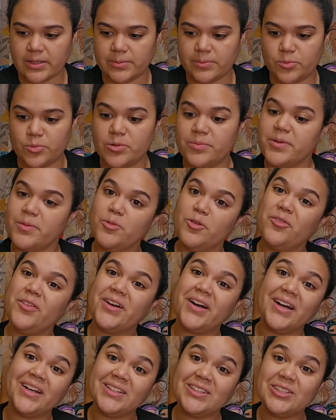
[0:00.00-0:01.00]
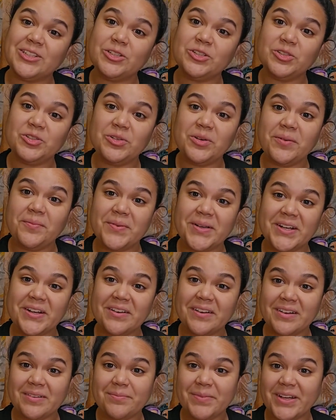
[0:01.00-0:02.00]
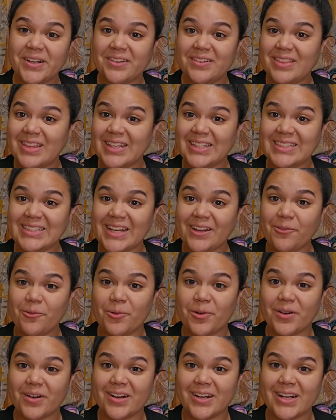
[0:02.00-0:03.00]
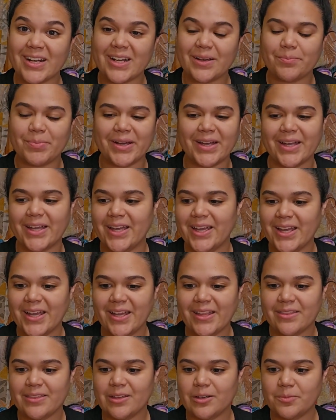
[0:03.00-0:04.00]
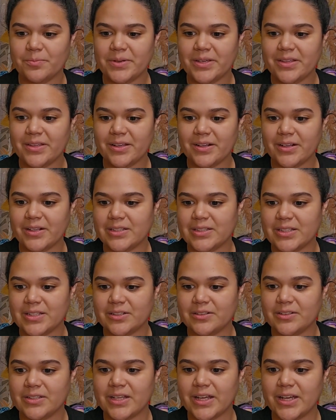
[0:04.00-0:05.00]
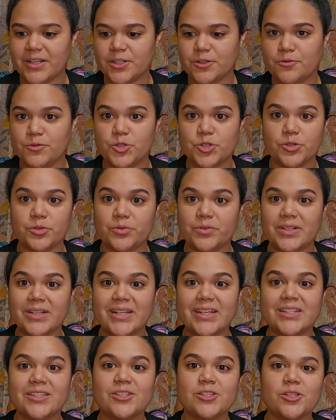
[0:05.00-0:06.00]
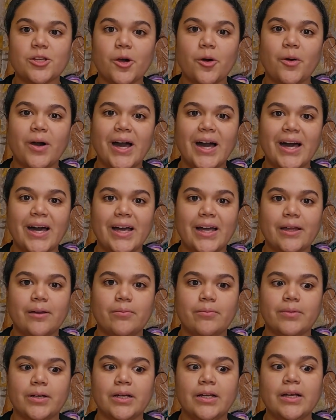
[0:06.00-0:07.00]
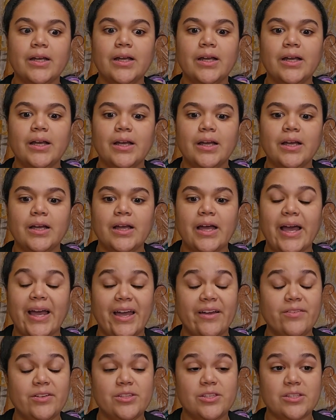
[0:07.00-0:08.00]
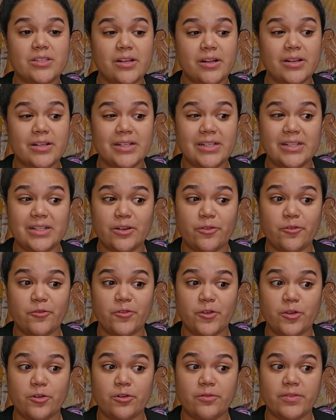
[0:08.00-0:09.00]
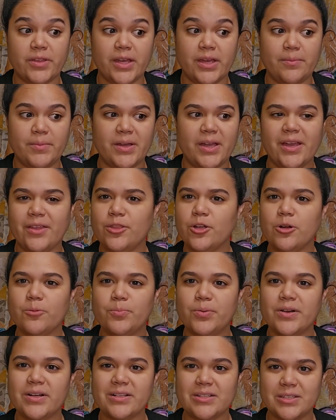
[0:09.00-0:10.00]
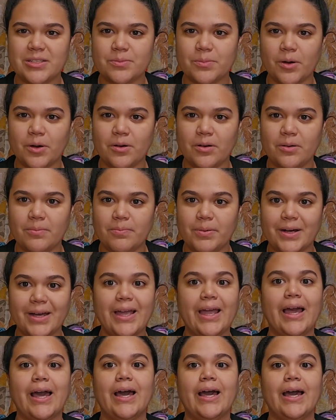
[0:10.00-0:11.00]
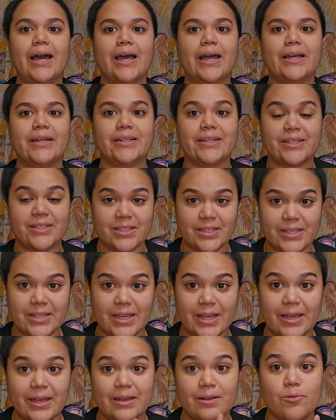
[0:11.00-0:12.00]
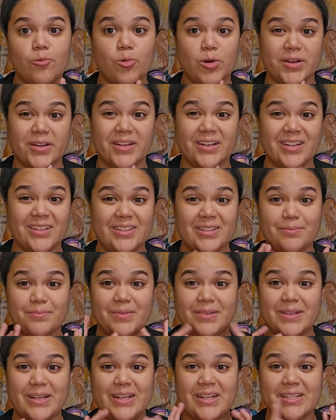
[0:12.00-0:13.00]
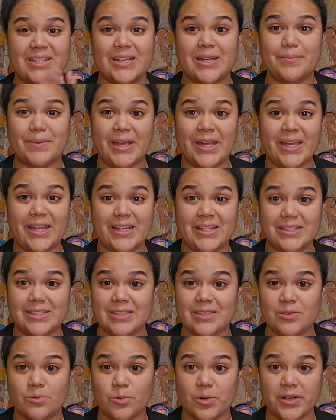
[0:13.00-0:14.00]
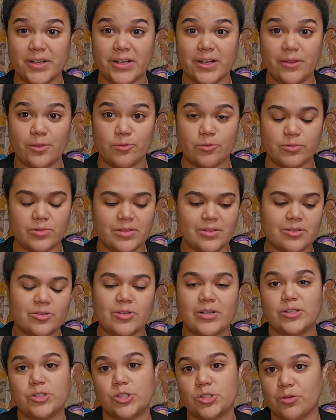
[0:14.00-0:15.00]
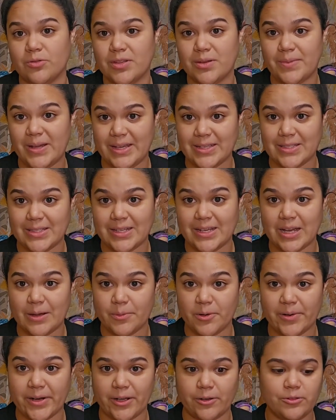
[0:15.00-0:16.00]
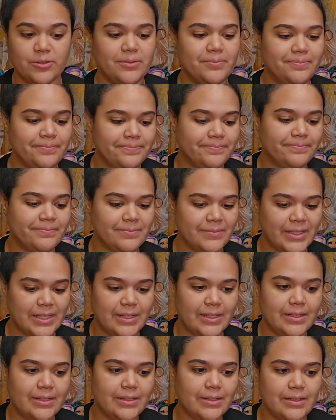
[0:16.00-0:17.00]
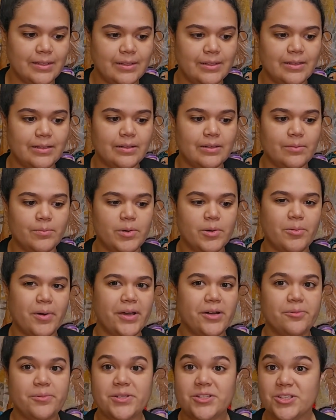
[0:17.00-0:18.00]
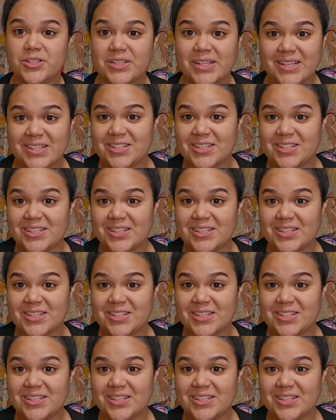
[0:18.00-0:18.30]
will be moving on to bigger and better things at work, but they'll be there until the end of June. And so I haven't started a few of them, and they're pretty small, but I need to get working on them. I need to get my hands working on those, so I'll show them as they come around. But why don't we just get